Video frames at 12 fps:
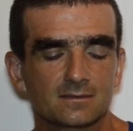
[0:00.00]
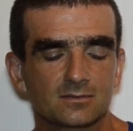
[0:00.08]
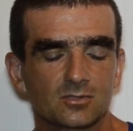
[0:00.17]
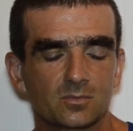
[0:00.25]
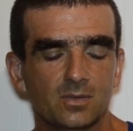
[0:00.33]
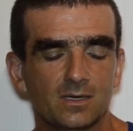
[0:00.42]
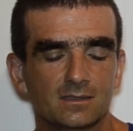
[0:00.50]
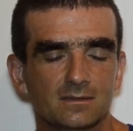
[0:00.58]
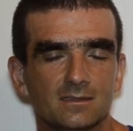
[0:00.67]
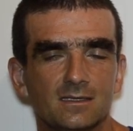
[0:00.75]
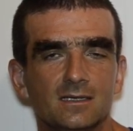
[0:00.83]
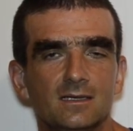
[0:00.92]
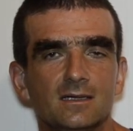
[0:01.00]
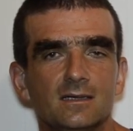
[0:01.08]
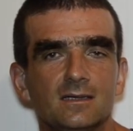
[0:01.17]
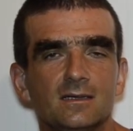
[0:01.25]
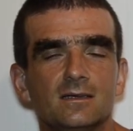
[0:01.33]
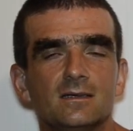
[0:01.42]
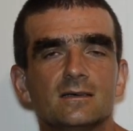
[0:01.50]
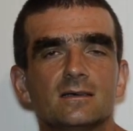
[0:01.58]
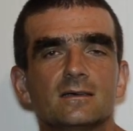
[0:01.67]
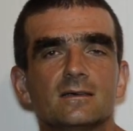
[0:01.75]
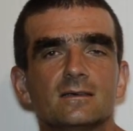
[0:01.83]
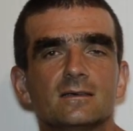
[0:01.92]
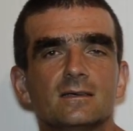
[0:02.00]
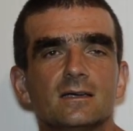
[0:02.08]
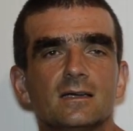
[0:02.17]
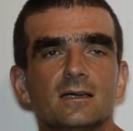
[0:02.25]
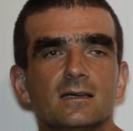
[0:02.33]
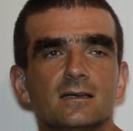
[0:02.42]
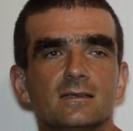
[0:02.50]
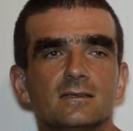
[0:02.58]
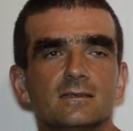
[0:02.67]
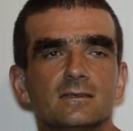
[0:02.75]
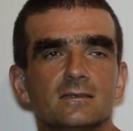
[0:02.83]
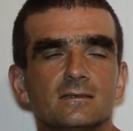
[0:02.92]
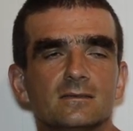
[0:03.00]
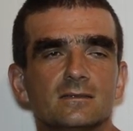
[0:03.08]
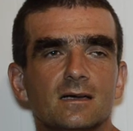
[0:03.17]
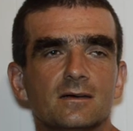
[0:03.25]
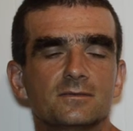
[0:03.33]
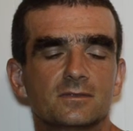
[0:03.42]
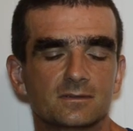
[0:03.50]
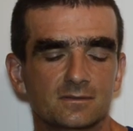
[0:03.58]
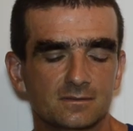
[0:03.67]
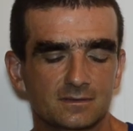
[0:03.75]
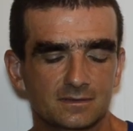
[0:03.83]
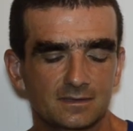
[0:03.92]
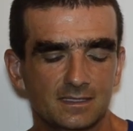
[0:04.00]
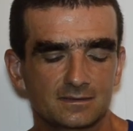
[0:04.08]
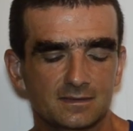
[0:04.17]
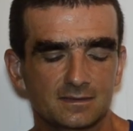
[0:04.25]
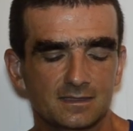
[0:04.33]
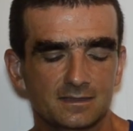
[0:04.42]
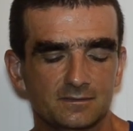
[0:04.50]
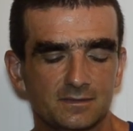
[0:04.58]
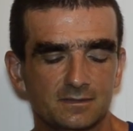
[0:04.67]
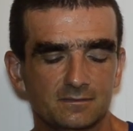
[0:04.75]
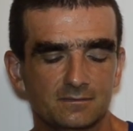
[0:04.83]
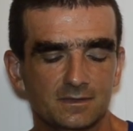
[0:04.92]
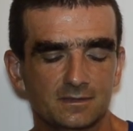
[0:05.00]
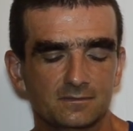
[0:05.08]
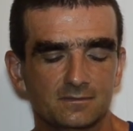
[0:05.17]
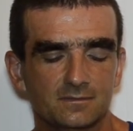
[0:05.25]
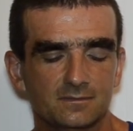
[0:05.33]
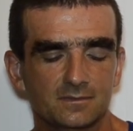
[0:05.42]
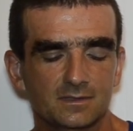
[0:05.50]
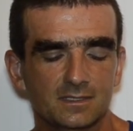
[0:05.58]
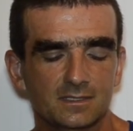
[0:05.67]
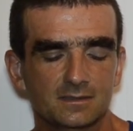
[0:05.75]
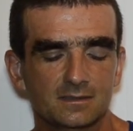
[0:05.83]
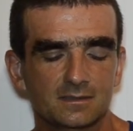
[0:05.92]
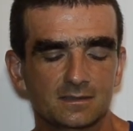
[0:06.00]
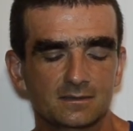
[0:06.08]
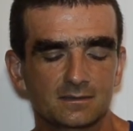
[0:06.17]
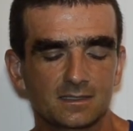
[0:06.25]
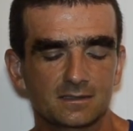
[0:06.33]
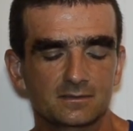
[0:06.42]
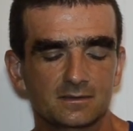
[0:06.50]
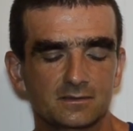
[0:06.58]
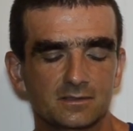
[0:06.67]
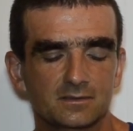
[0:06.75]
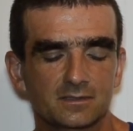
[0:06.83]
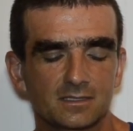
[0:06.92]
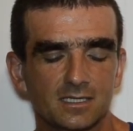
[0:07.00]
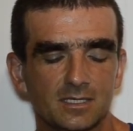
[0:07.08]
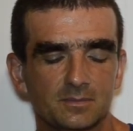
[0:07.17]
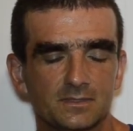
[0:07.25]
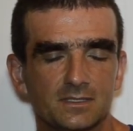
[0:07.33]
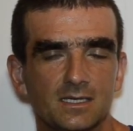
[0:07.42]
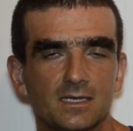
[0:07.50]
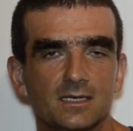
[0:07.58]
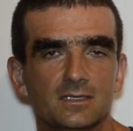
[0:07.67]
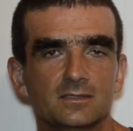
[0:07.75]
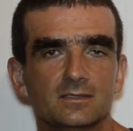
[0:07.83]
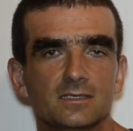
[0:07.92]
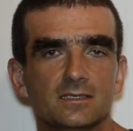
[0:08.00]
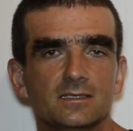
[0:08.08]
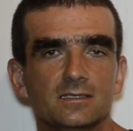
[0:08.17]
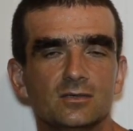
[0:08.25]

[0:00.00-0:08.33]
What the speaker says: Chopin, after days and days when he had 113 laps, today he